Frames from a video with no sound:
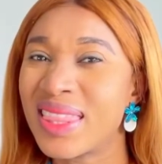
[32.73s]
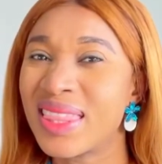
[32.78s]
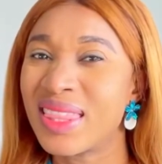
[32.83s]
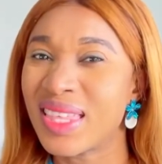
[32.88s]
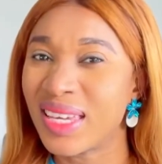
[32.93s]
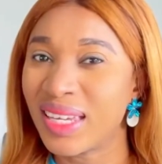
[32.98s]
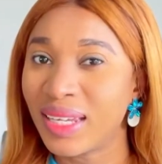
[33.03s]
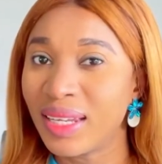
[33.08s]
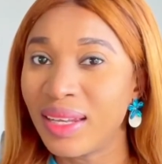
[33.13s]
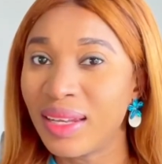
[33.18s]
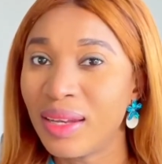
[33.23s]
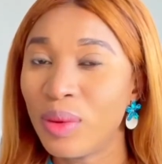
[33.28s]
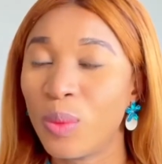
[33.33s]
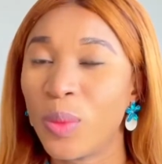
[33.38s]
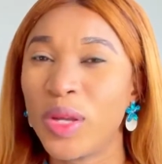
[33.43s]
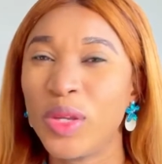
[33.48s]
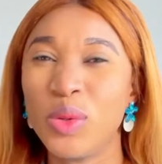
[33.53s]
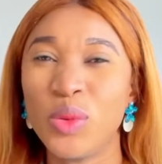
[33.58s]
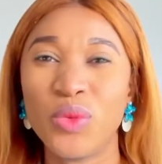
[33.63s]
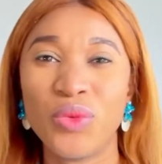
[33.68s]
thing,
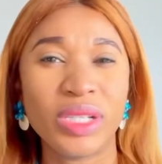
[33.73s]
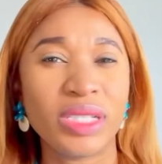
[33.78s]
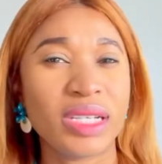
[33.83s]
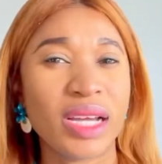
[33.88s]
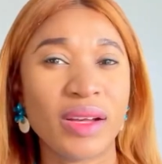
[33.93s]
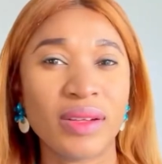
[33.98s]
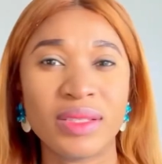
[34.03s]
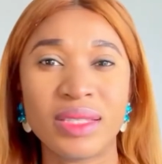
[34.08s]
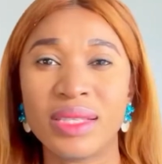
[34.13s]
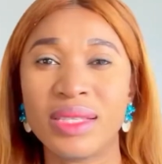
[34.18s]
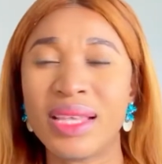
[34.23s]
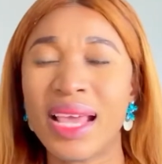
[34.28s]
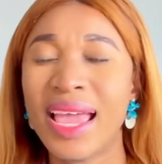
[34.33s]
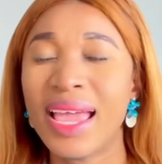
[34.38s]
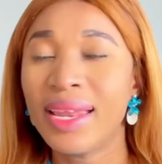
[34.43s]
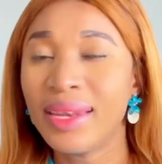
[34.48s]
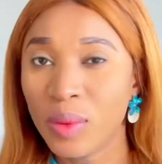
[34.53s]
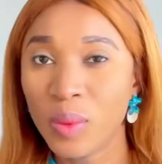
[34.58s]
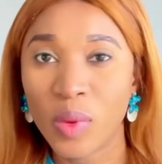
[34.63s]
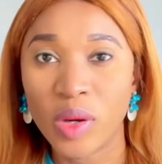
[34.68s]
when you reach out to
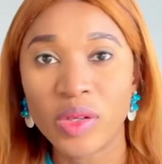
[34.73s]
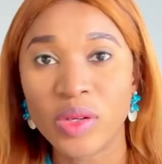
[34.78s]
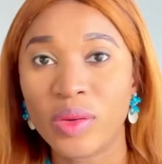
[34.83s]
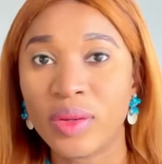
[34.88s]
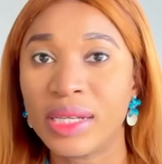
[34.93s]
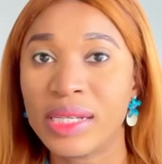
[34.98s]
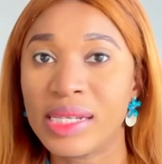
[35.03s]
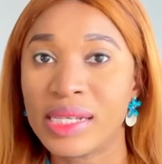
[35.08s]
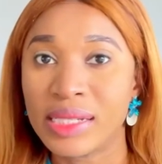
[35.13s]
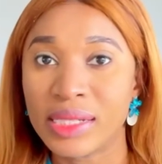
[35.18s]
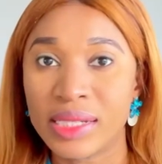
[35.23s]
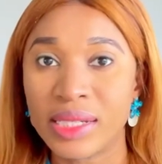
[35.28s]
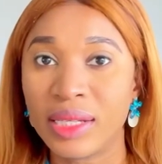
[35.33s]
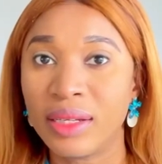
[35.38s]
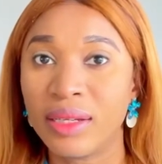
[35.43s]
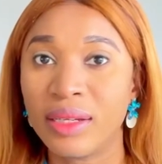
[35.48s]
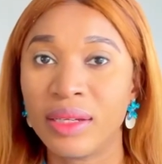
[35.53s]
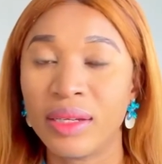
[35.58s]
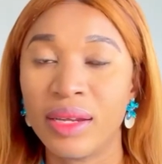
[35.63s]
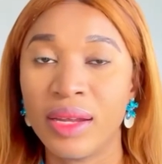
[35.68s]
anyone on
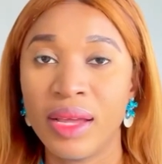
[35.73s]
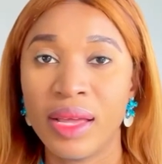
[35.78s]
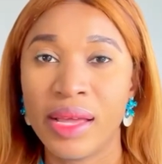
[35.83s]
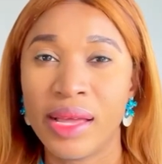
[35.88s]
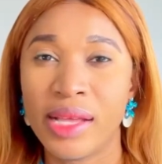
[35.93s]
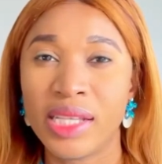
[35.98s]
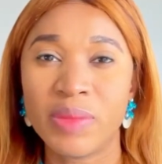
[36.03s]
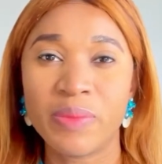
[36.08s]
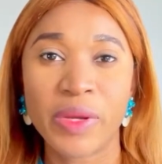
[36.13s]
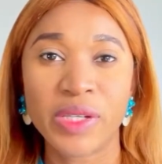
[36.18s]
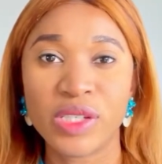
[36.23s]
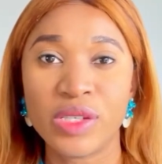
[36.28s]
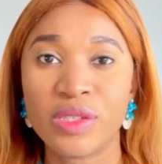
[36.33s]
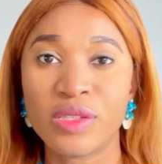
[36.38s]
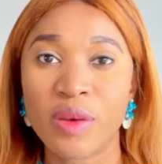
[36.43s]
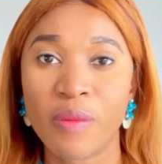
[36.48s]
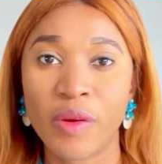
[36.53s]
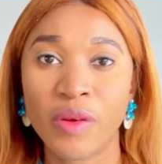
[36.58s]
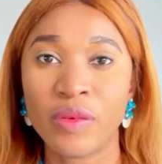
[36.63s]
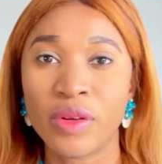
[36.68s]
LinkedIn, especially
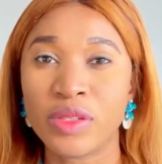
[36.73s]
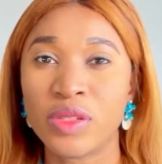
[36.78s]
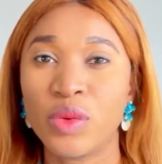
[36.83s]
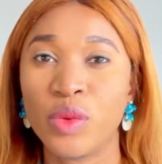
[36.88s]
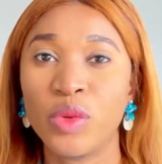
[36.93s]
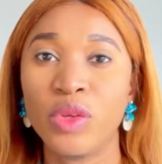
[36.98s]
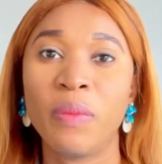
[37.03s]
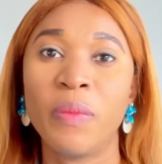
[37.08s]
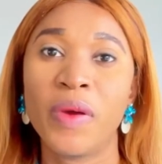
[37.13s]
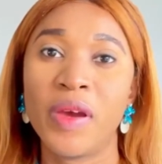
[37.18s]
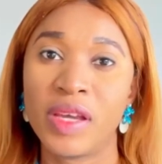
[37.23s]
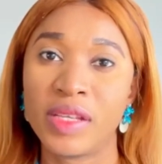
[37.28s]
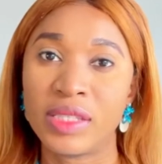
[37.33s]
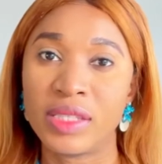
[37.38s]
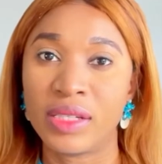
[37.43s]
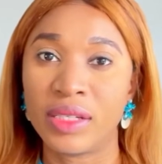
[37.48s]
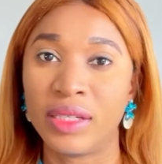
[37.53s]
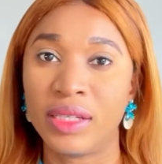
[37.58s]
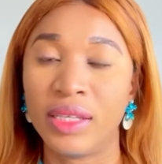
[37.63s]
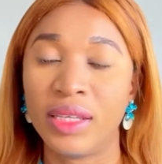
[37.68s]
someone who doesn't know you
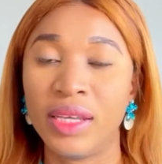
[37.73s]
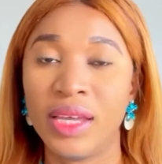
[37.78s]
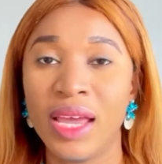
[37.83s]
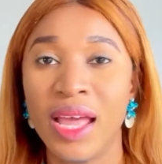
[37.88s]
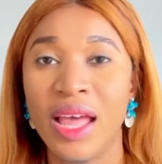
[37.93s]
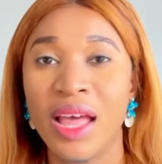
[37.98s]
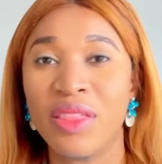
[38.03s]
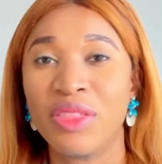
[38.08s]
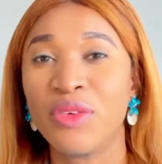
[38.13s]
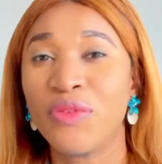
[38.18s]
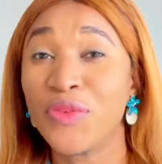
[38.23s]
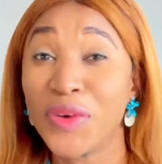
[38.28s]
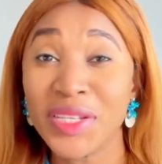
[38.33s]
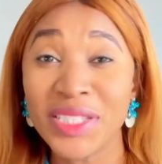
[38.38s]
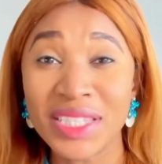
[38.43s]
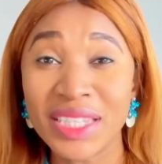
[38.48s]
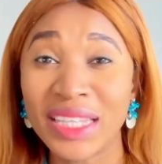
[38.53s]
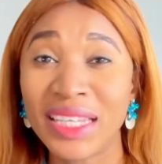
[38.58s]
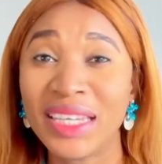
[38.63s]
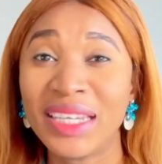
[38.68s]
personally, the first
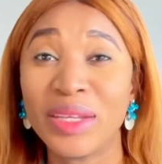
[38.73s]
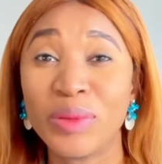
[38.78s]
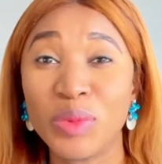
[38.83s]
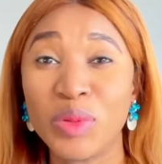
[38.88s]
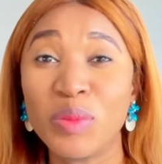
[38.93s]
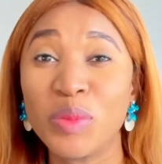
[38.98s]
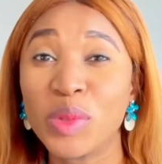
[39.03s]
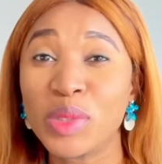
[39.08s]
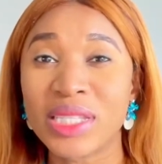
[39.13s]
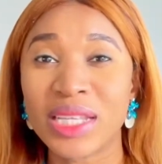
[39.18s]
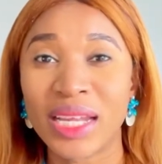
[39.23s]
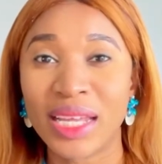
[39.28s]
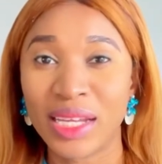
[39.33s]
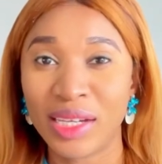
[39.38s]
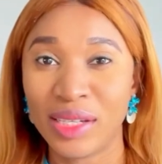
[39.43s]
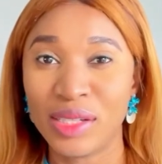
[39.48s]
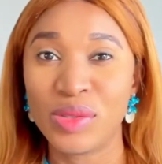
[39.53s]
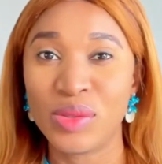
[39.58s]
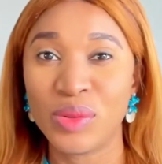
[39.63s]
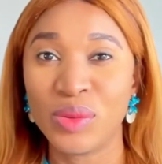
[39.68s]
thing they would most
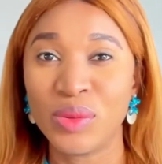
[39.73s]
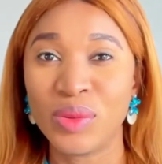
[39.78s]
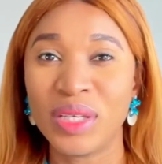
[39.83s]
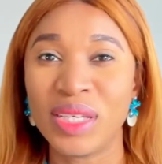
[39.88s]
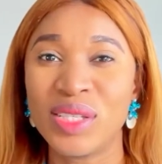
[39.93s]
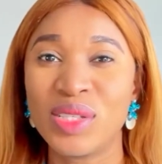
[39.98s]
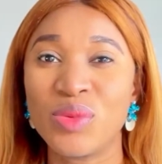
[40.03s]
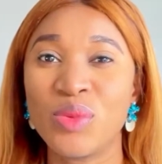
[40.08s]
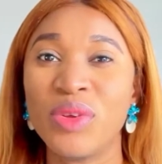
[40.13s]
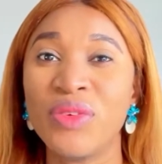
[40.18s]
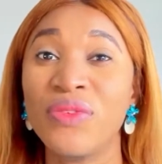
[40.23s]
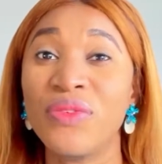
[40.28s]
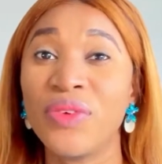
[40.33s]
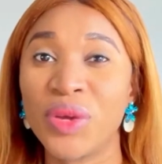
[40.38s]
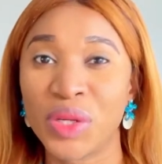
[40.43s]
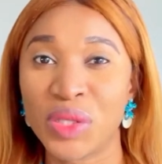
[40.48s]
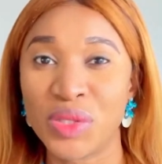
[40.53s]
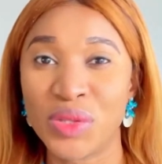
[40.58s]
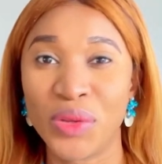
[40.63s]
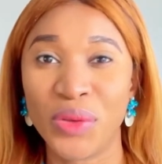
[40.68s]
likely do is
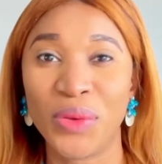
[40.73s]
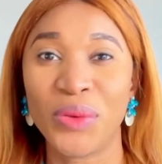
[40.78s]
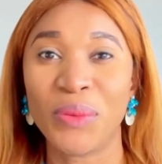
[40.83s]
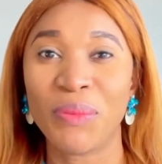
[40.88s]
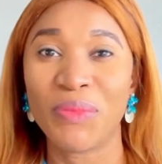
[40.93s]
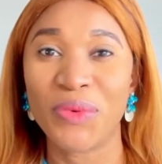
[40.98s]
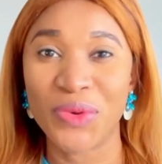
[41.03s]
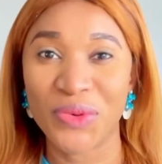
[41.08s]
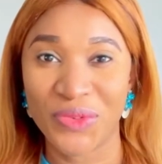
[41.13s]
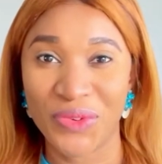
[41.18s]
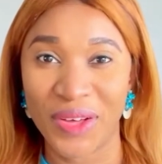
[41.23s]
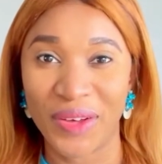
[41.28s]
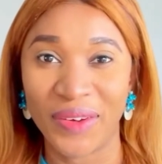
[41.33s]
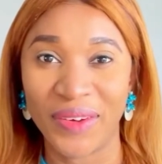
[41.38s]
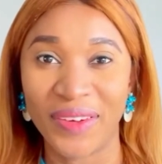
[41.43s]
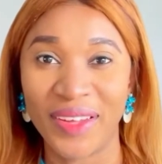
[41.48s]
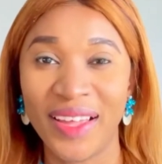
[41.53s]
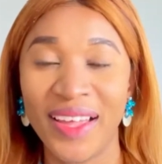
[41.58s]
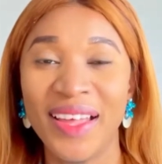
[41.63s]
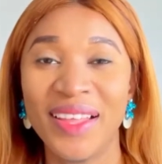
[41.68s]
refer to your profile.